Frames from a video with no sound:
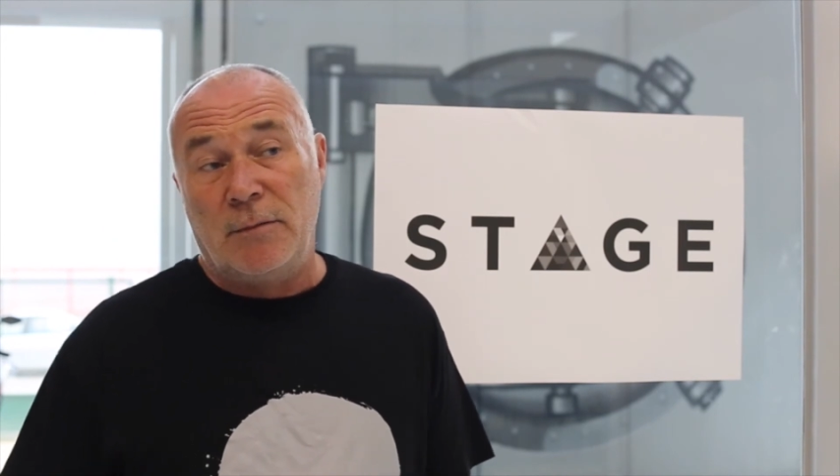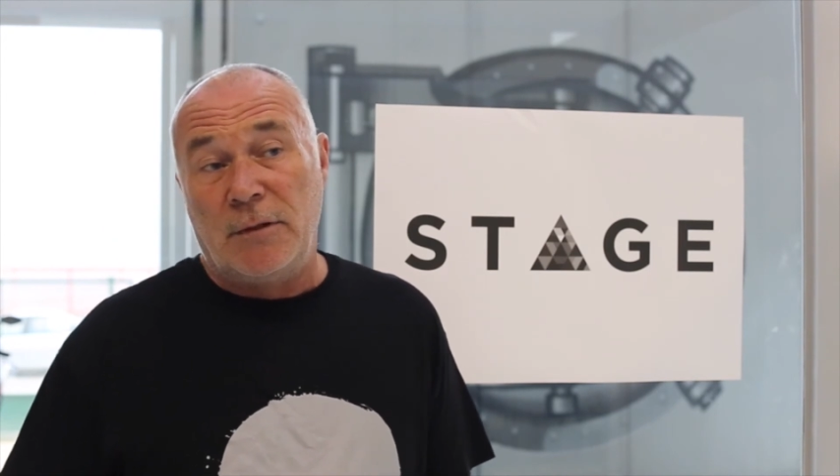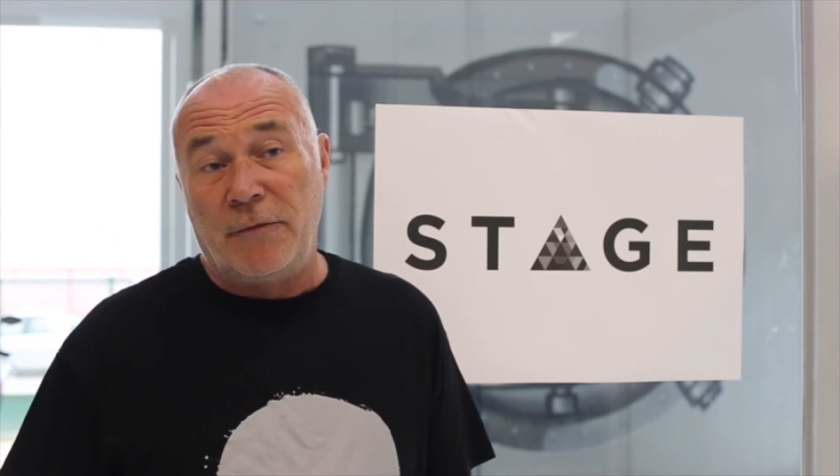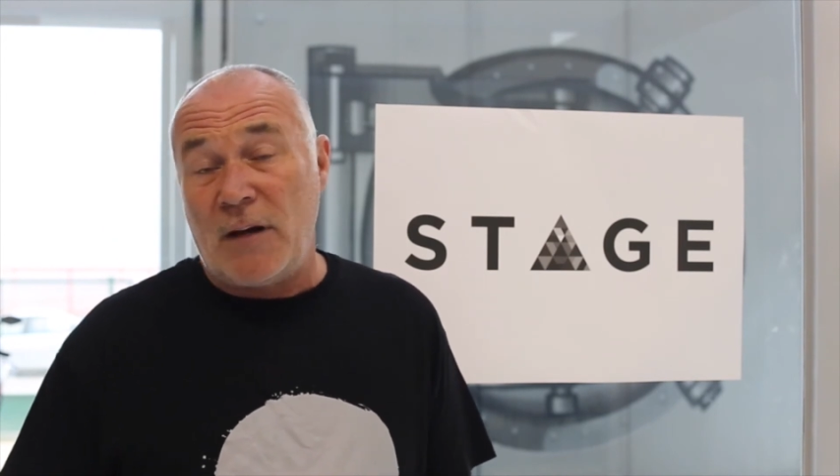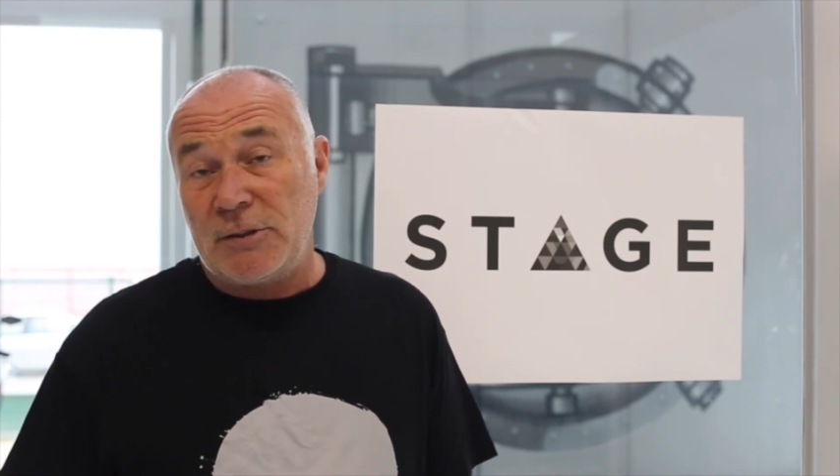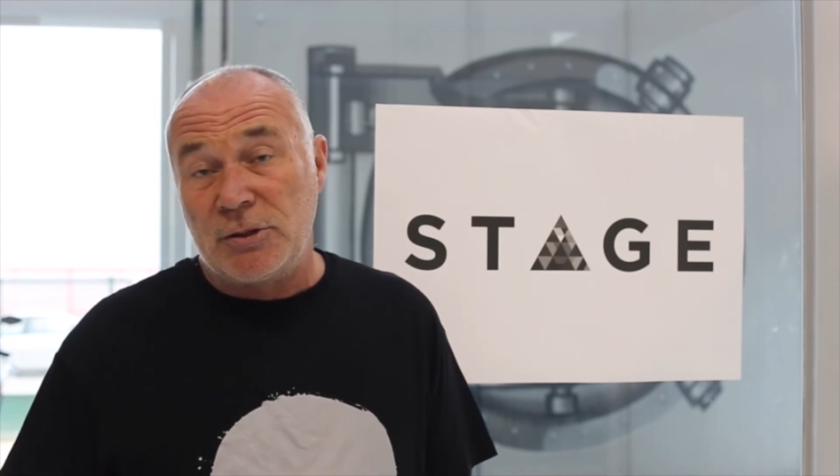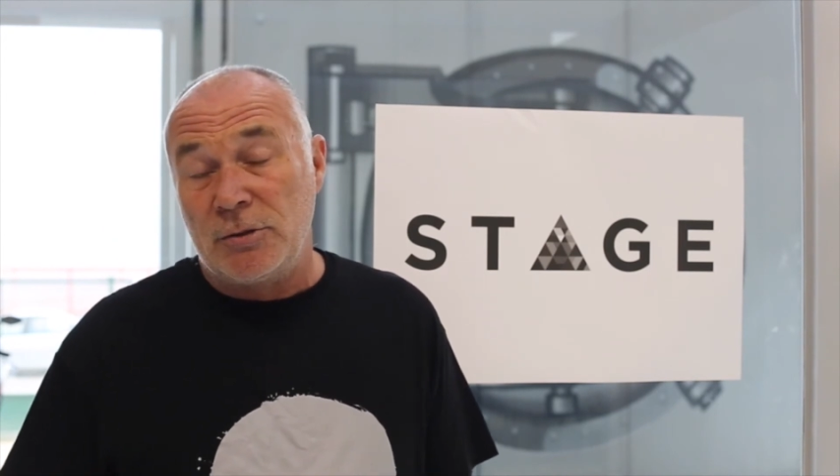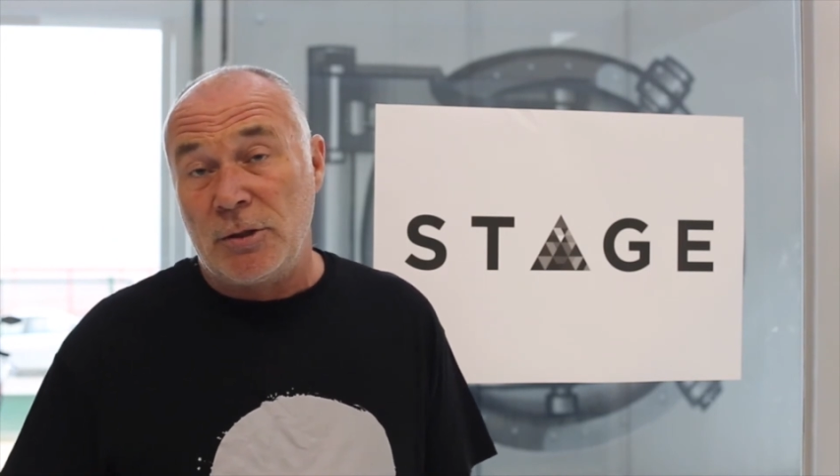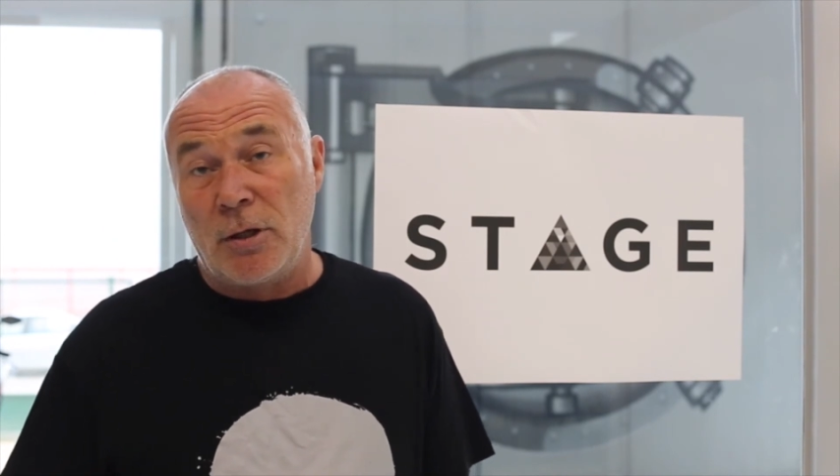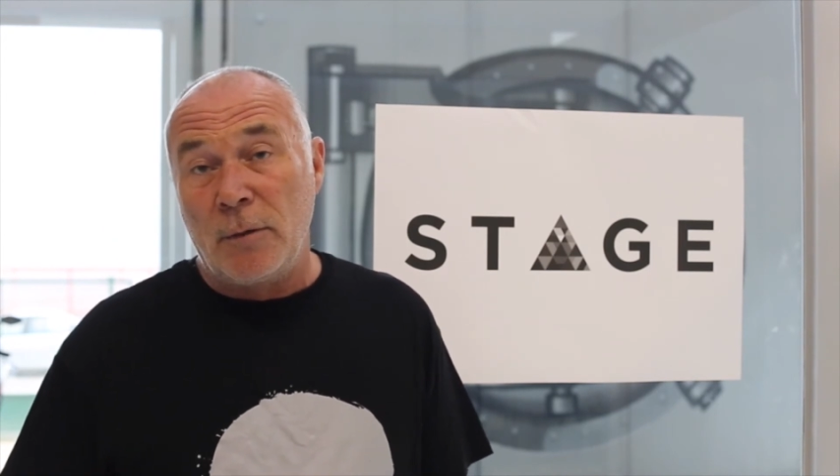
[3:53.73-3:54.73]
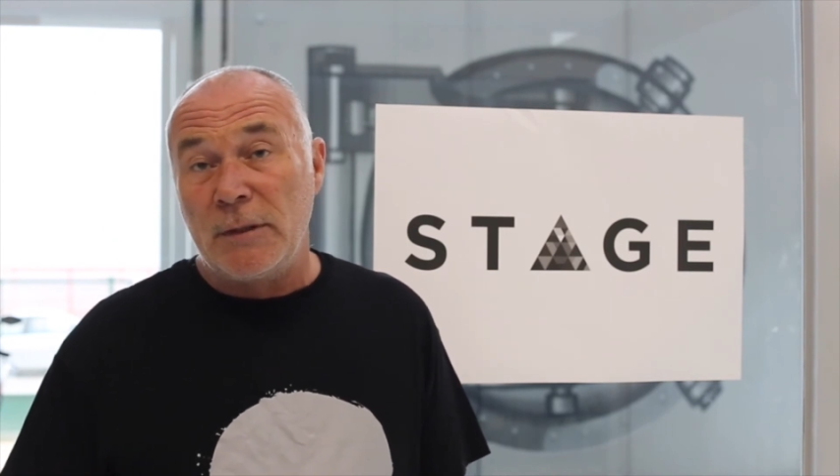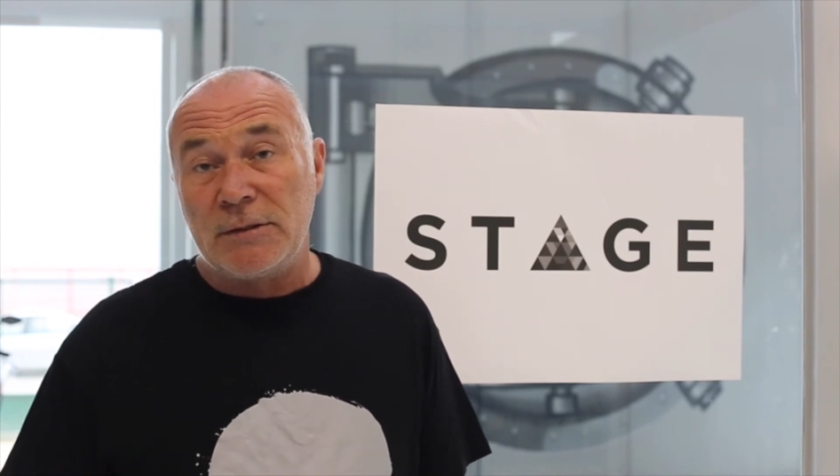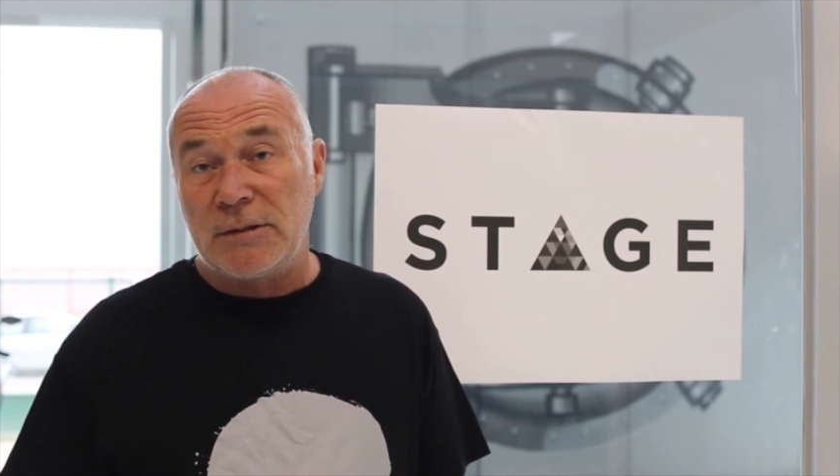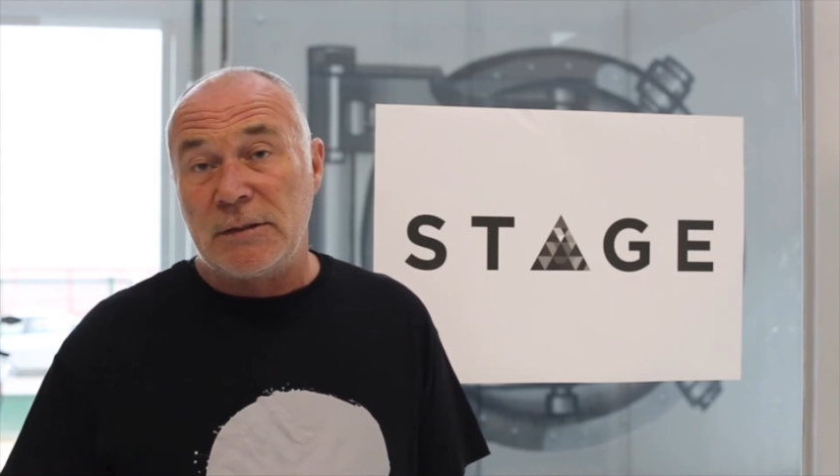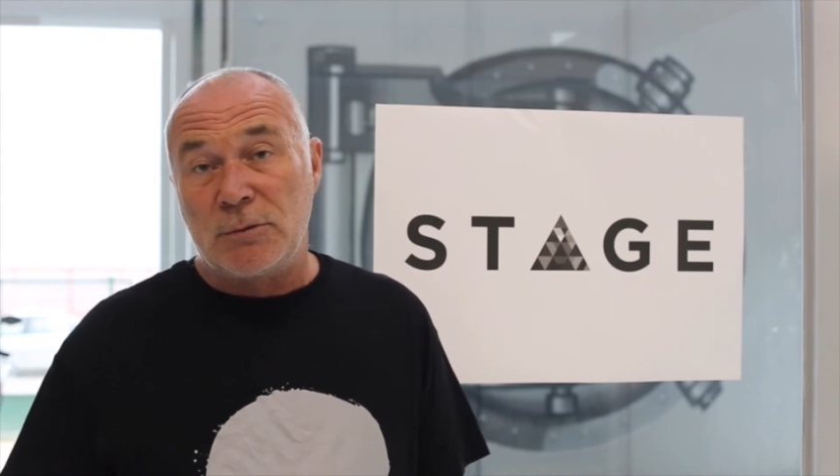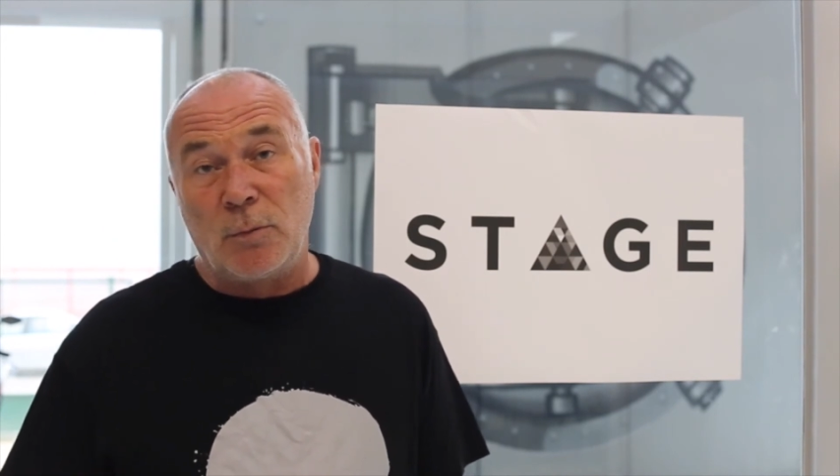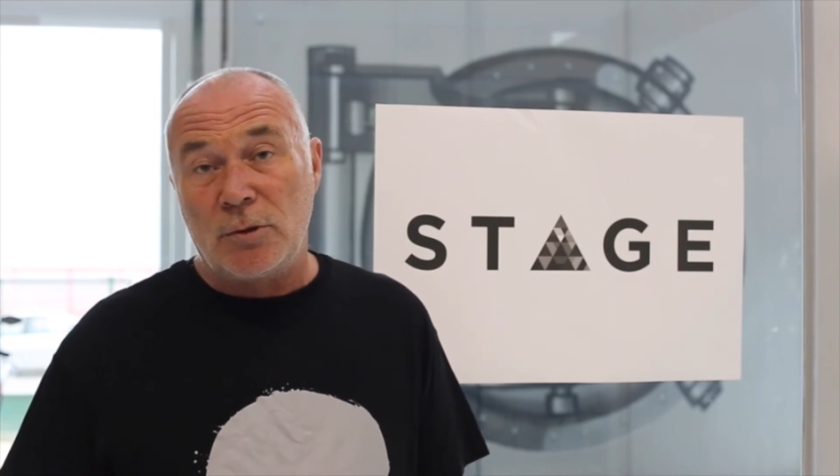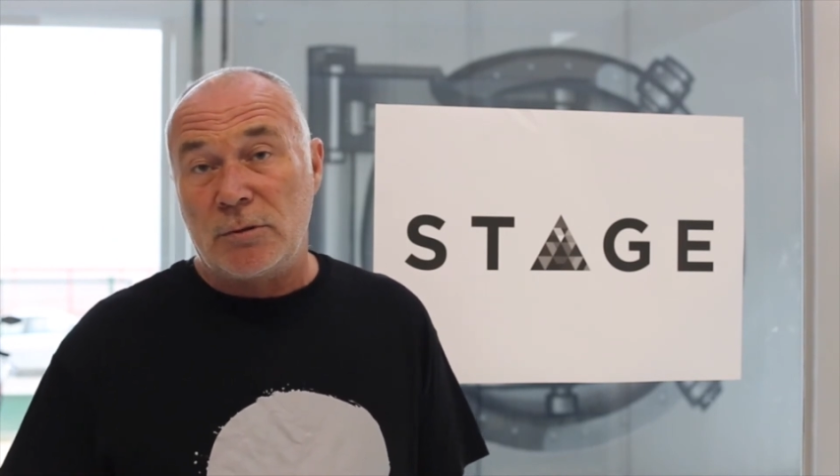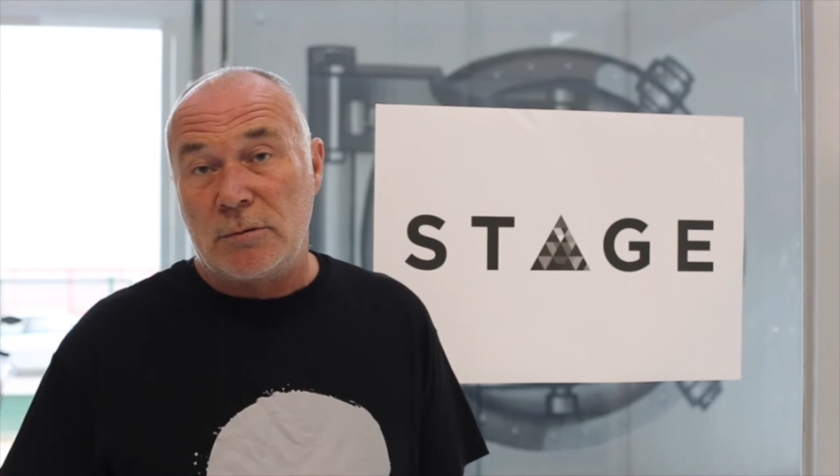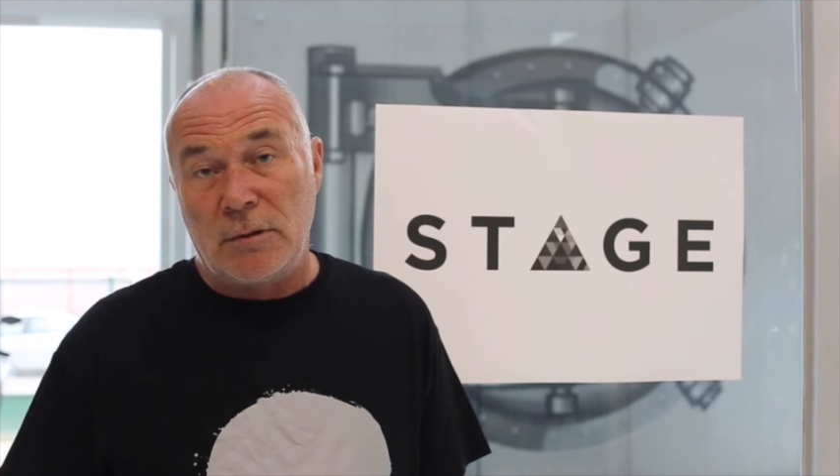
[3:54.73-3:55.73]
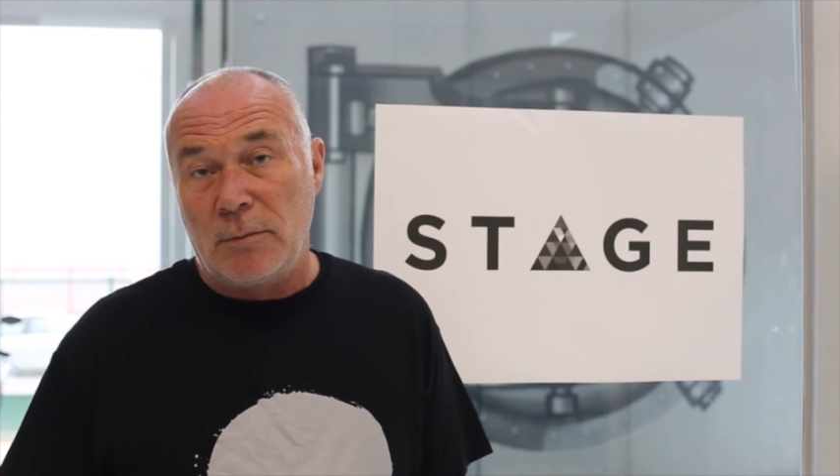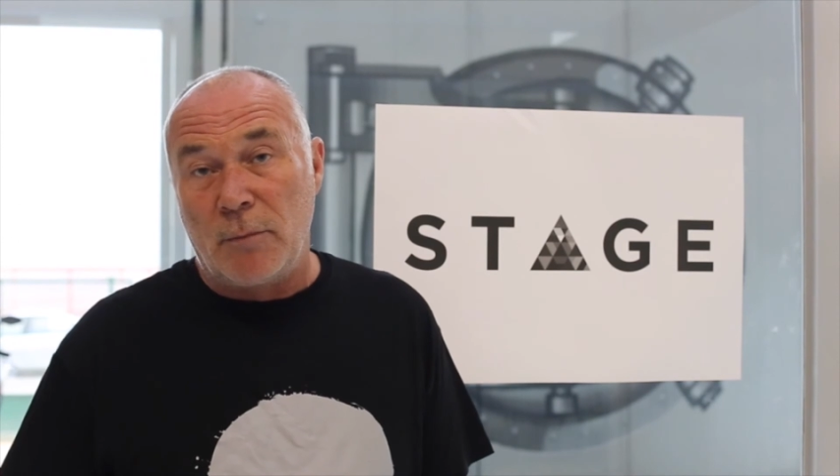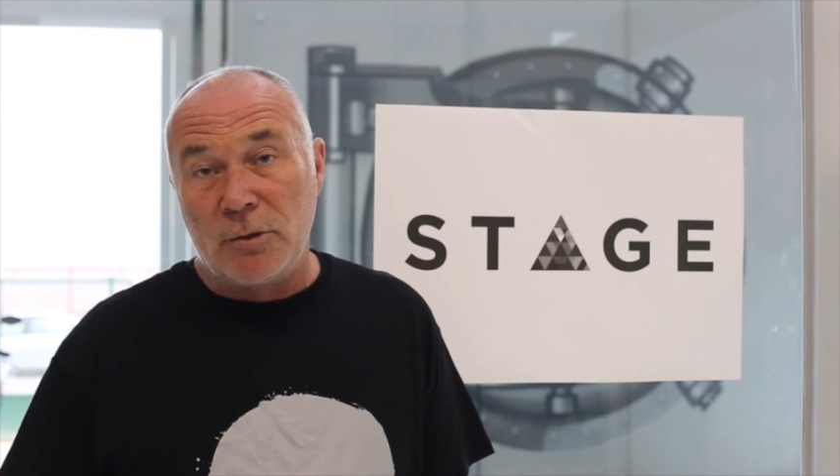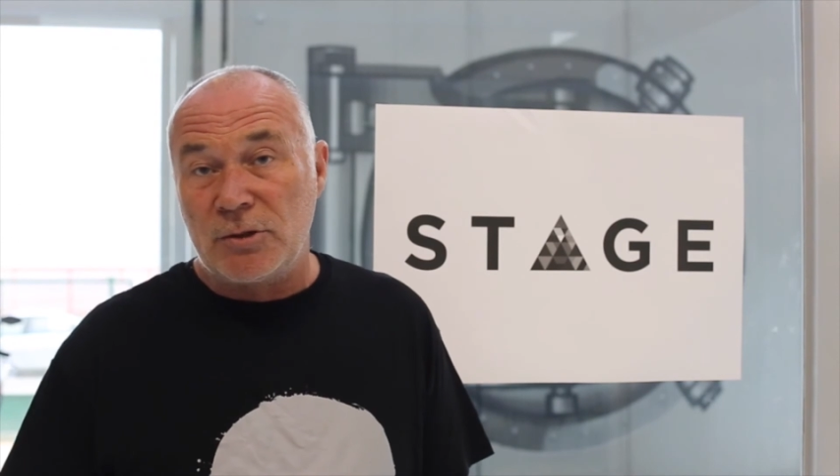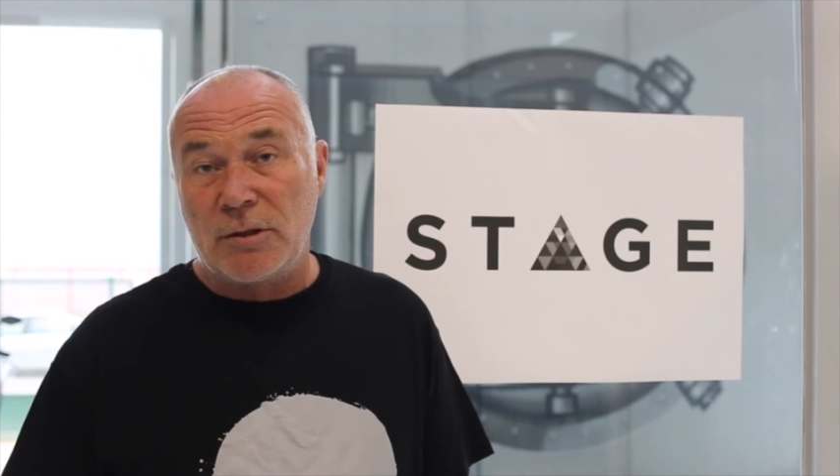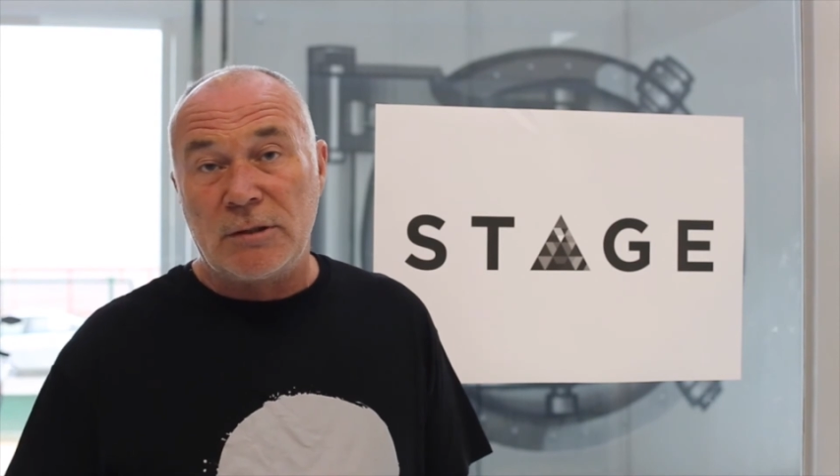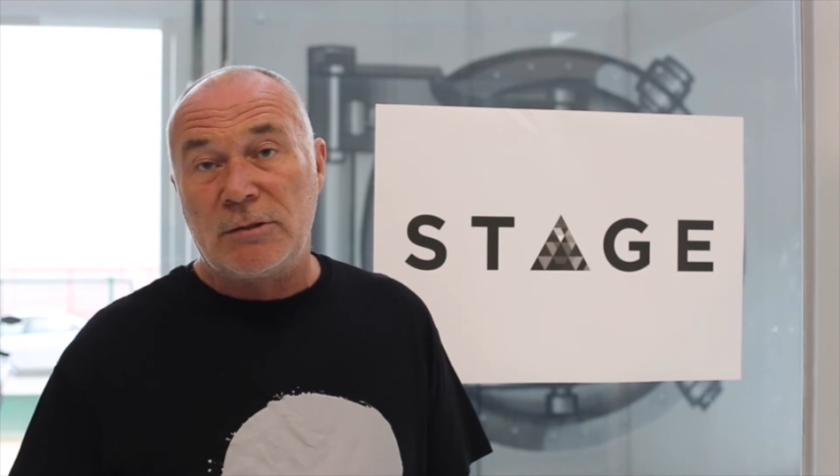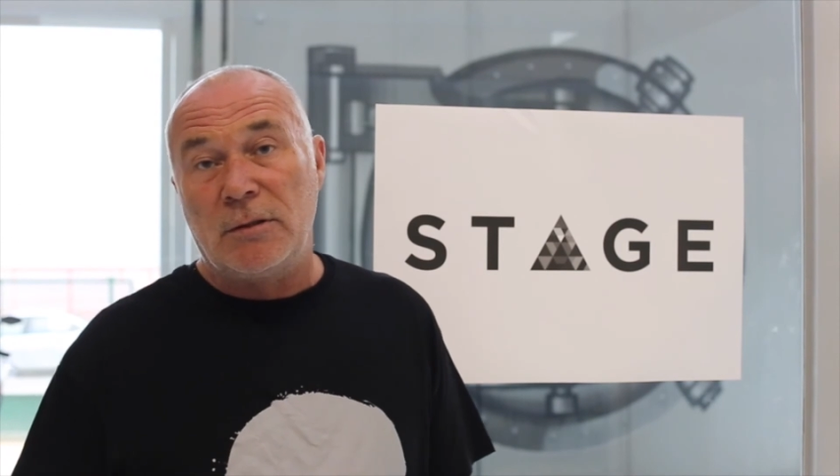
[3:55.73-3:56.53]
the fashion, it's what most of